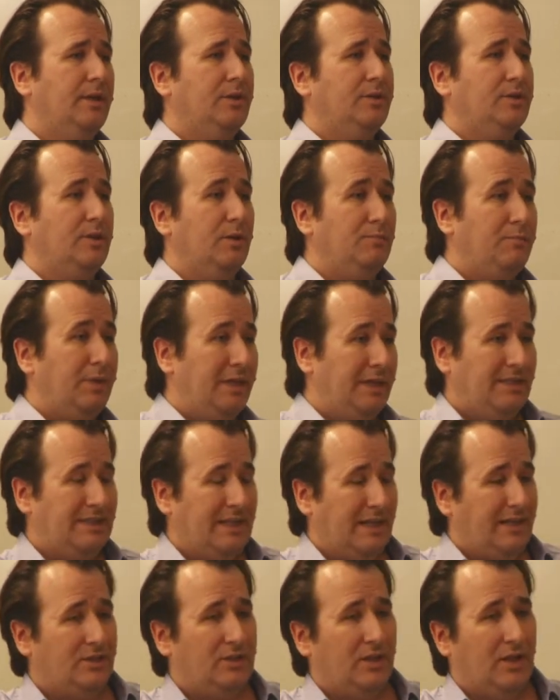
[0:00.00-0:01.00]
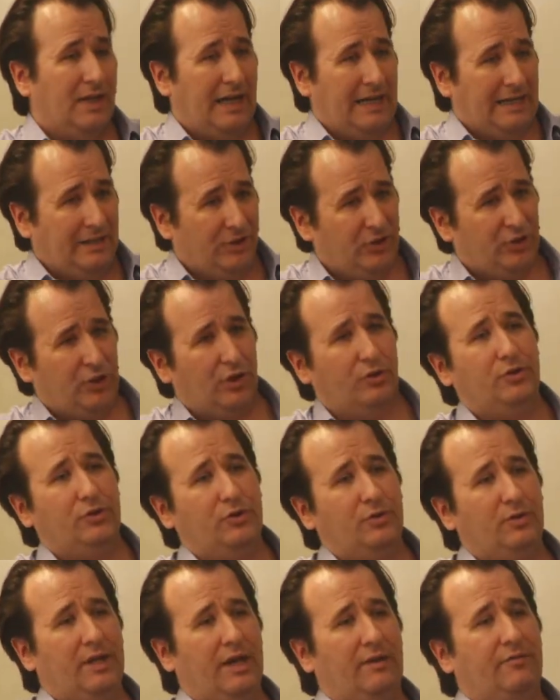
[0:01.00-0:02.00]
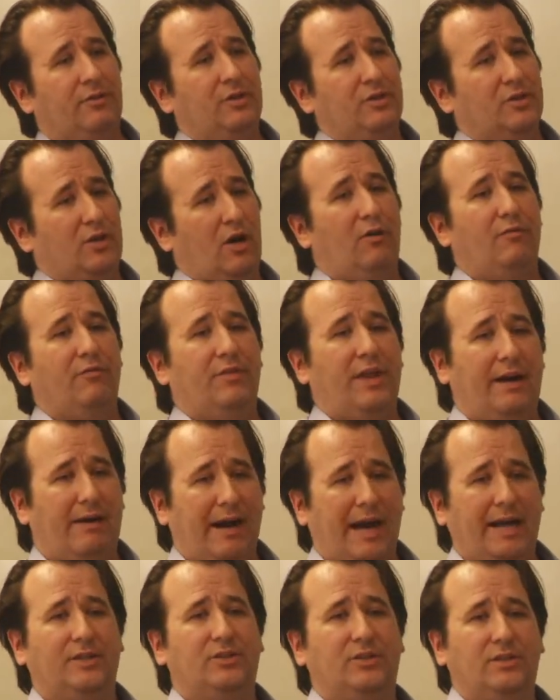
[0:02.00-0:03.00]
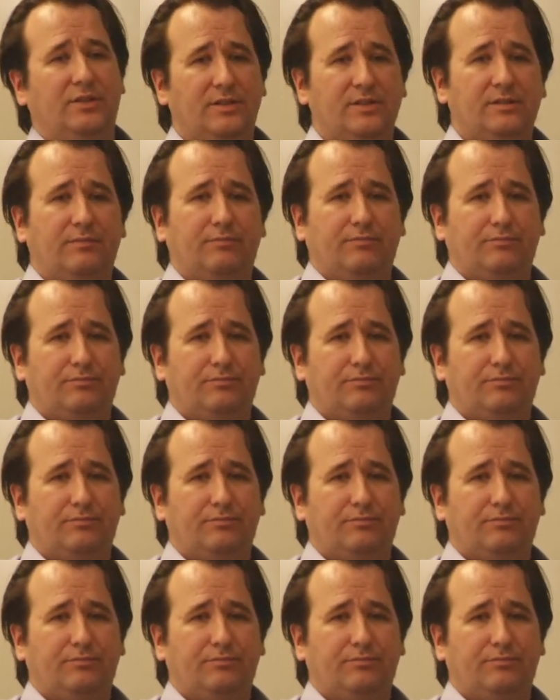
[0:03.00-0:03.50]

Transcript: So big data shows you the evidence of their actions.